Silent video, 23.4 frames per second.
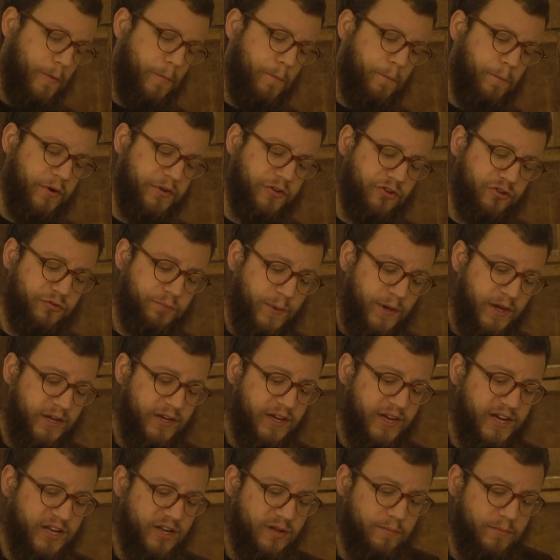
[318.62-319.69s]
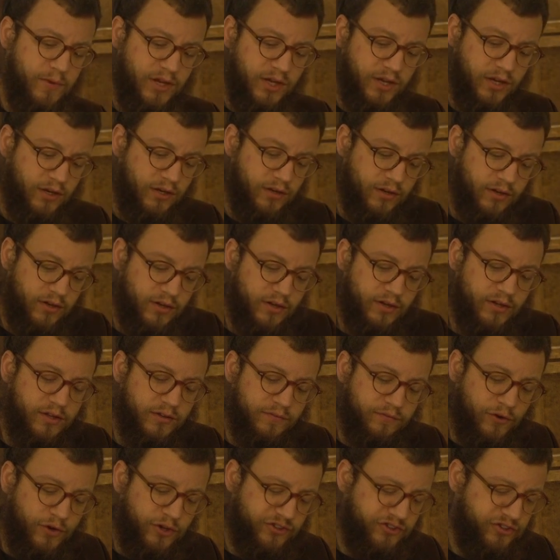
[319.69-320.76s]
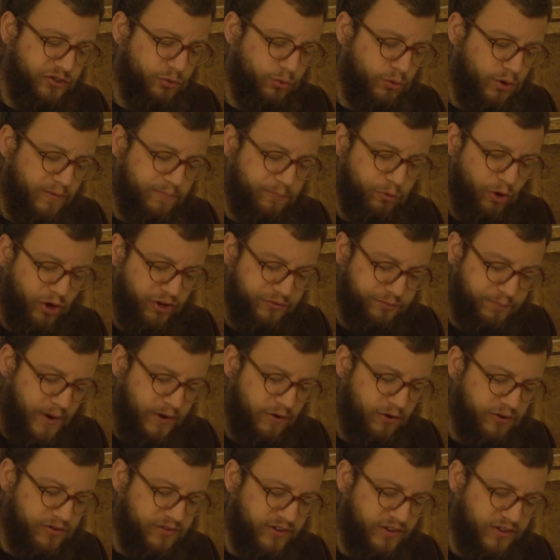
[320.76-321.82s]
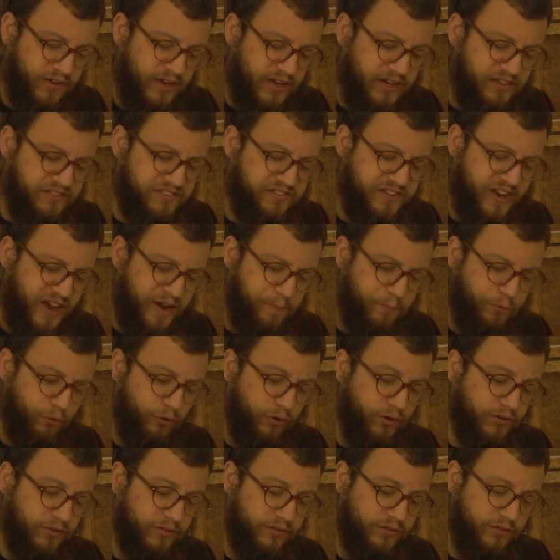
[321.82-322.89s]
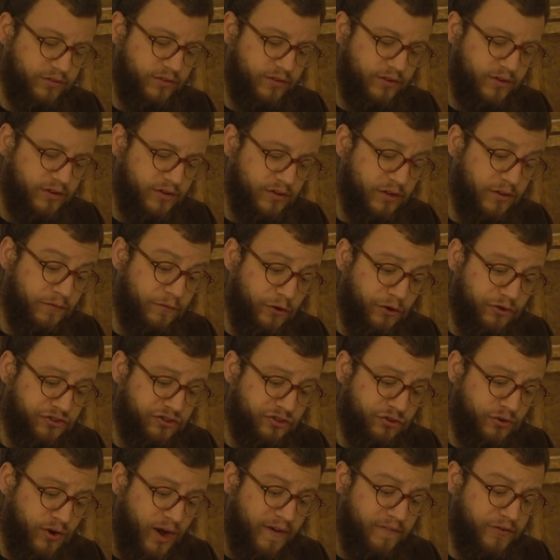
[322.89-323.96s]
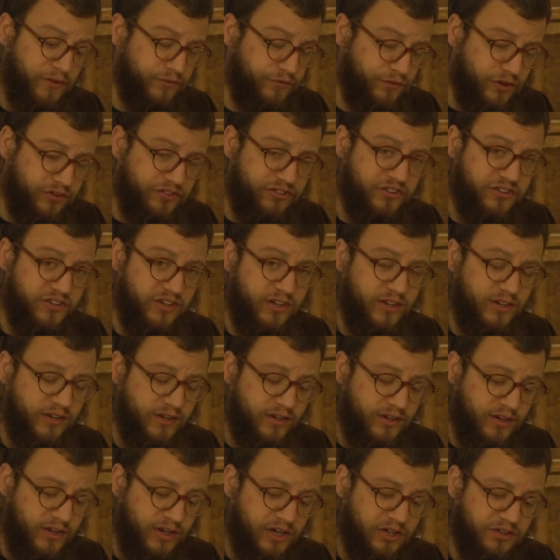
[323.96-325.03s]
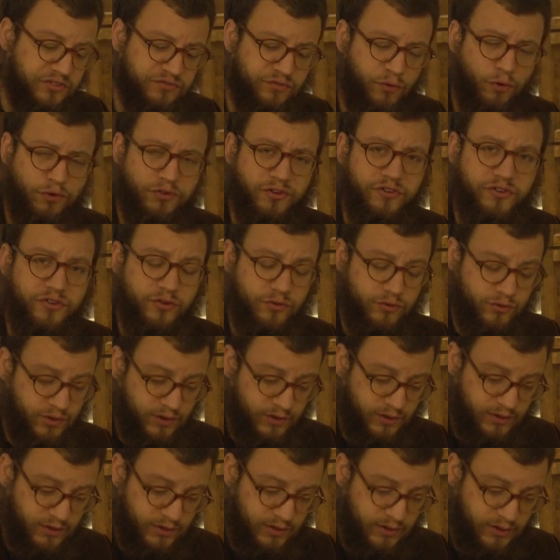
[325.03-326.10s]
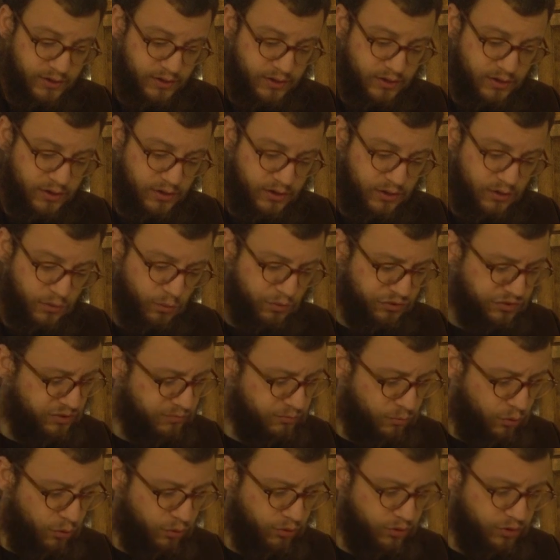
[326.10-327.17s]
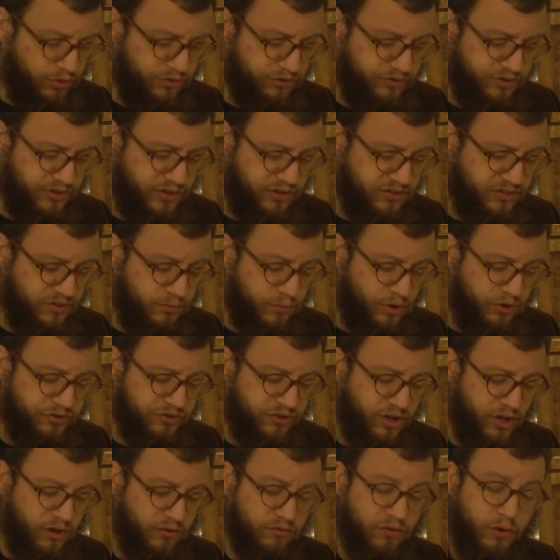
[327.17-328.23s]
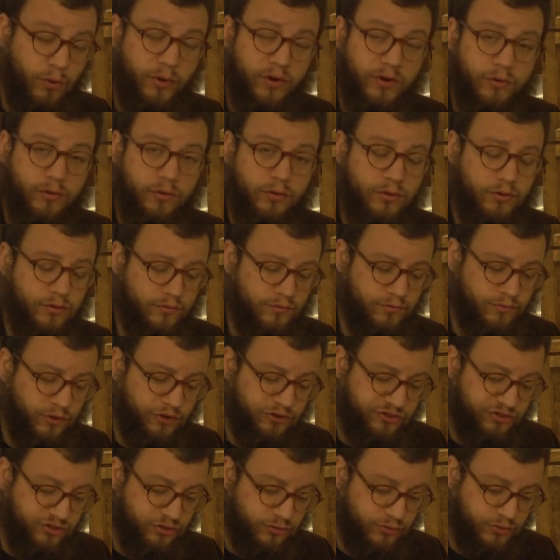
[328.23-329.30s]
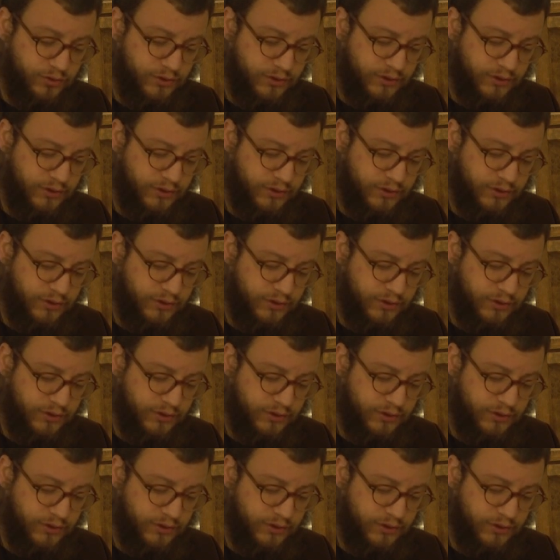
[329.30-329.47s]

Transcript: But to speak in a mean, the virtue of prosperity is temperance. The virtue of adversity is fortitude, which in morals is the most heroical virtue.